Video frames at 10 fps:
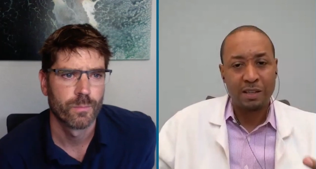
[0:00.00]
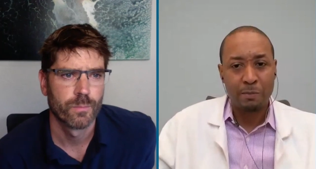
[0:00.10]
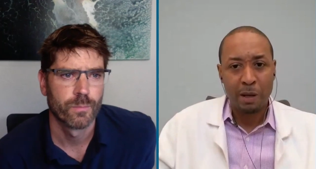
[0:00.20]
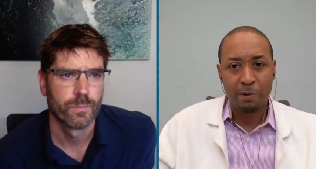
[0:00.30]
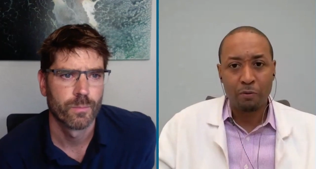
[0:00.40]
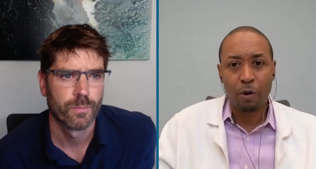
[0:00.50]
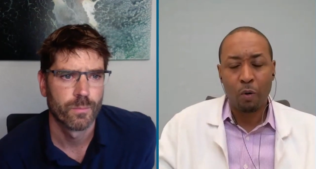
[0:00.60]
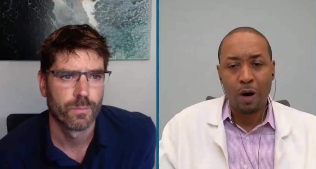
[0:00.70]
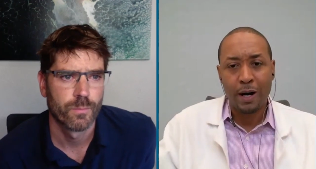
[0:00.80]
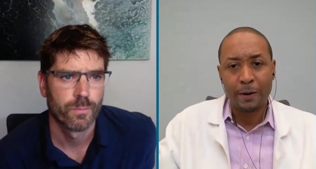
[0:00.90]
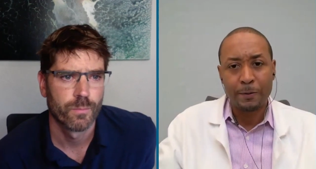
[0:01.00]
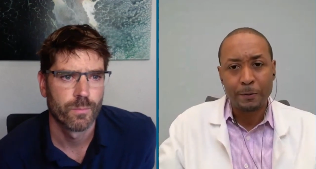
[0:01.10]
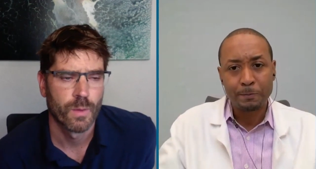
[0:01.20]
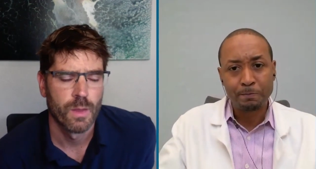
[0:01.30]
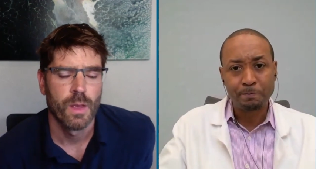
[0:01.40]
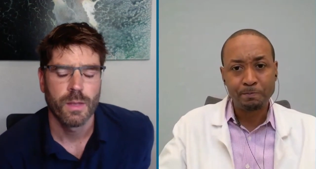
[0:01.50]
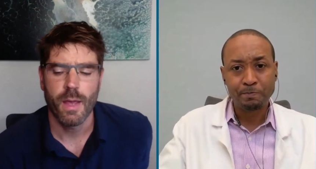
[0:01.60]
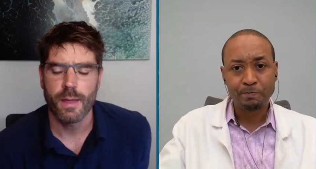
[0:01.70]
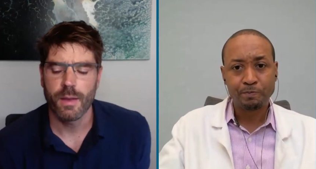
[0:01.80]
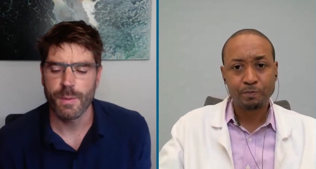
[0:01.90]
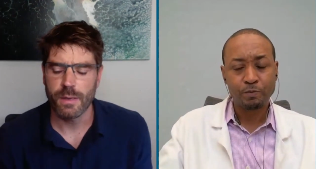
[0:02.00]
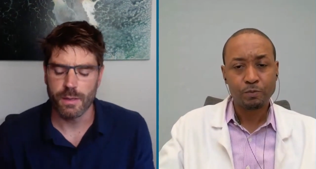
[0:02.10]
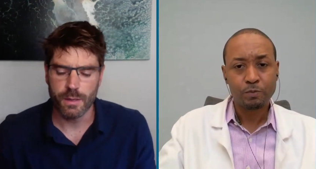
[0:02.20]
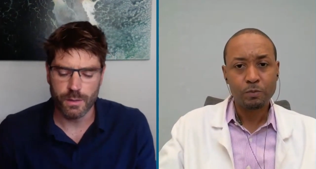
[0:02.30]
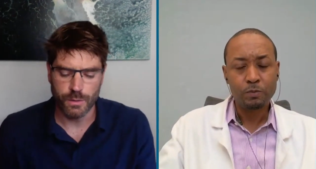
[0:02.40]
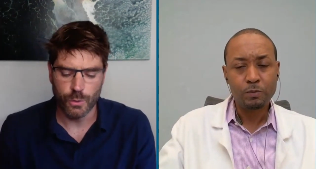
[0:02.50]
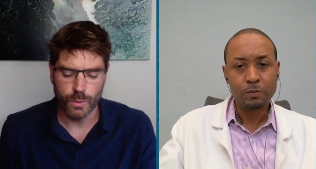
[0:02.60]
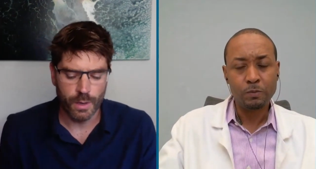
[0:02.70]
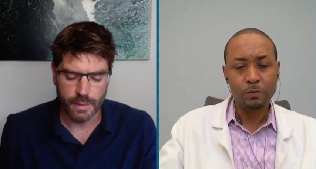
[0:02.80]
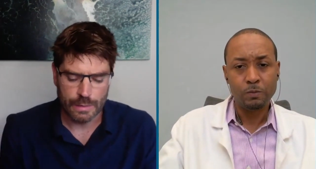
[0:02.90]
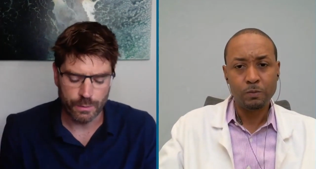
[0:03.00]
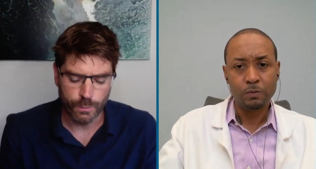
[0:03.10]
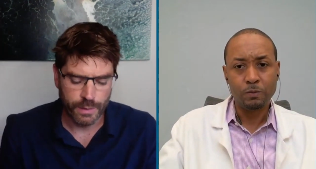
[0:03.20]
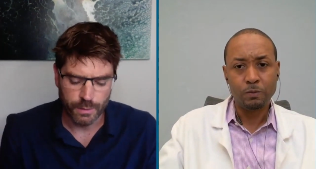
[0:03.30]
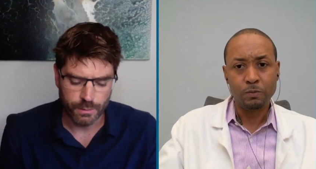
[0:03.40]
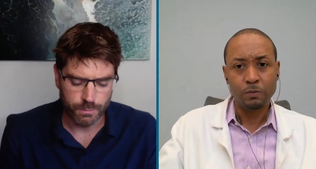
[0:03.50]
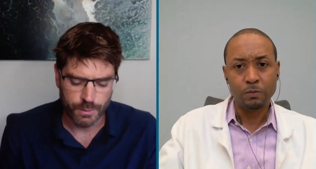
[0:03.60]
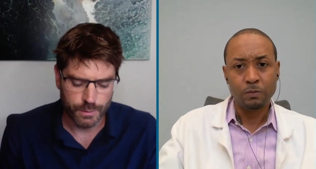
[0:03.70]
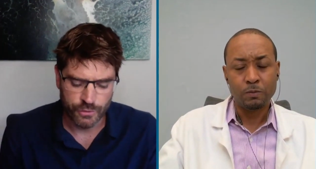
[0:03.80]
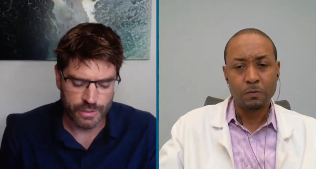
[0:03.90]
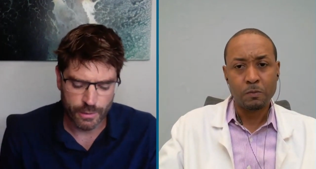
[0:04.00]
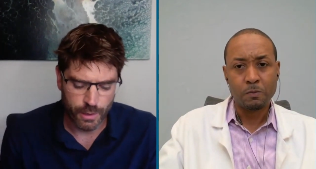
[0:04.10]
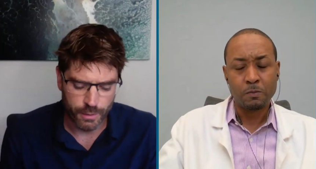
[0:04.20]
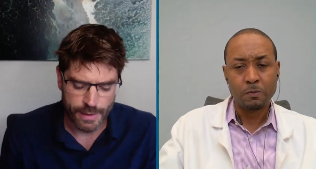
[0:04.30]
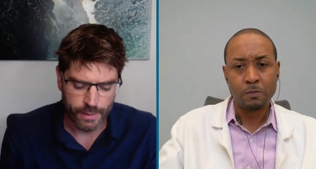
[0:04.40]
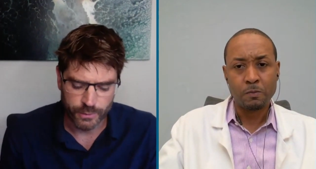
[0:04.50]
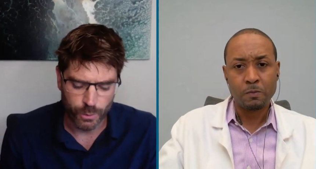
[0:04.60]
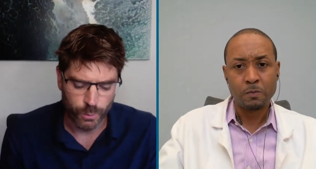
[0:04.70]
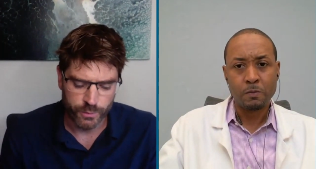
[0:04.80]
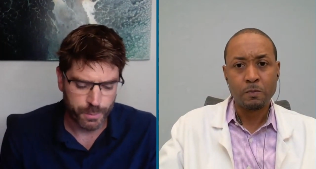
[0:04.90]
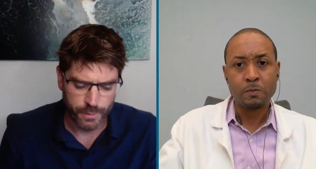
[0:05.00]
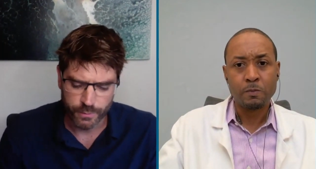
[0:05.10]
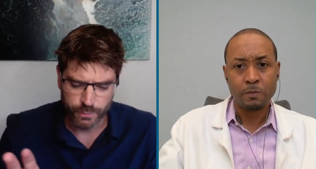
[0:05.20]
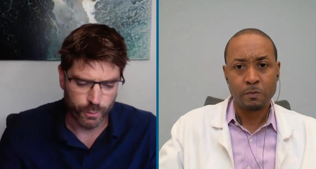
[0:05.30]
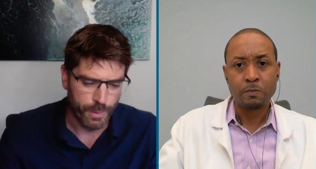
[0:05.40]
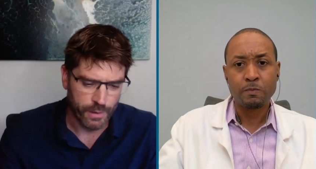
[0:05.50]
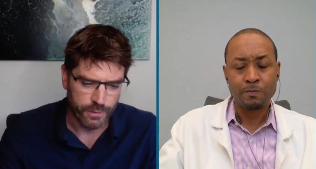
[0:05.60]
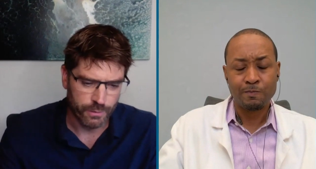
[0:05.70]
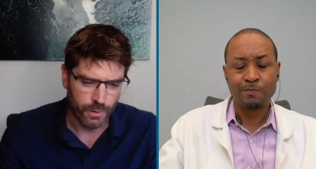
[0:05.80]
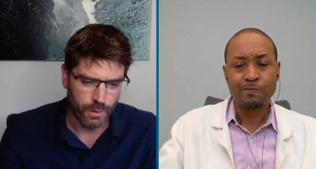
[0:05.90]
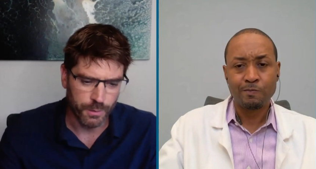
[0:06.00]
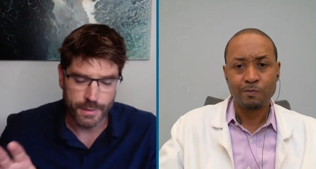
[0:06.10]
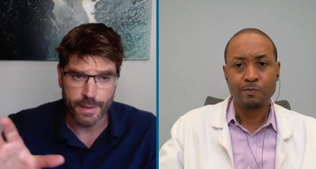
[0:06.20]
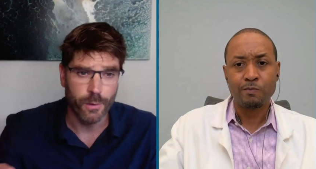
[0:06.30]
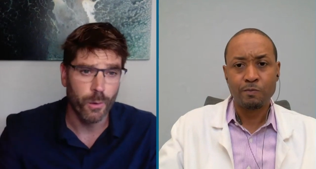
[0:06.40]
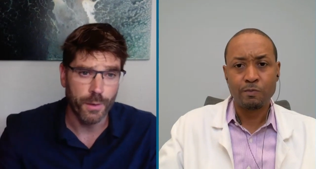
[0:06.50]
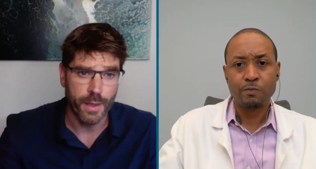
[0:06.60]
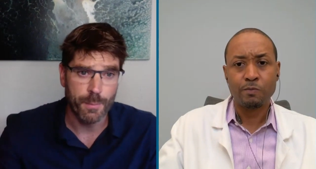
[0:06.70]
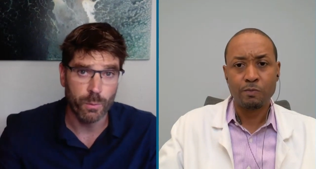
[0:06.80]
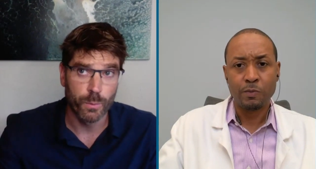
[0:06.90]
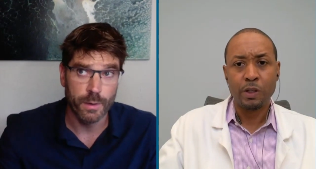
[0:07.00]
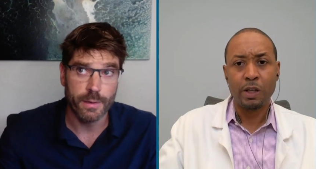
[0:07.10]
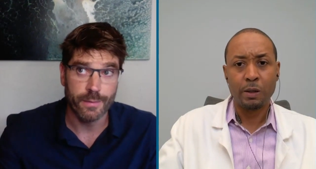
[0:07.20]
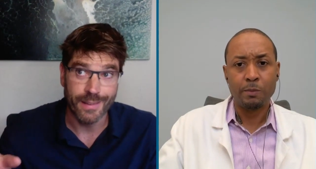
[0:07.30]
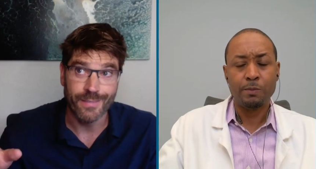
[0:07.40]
Speaker 1: that may be required.
Speaker 2: Yeah, and I mean, eh, you and I can we can share our anecdotal experience with our patients all day and all night, but really, like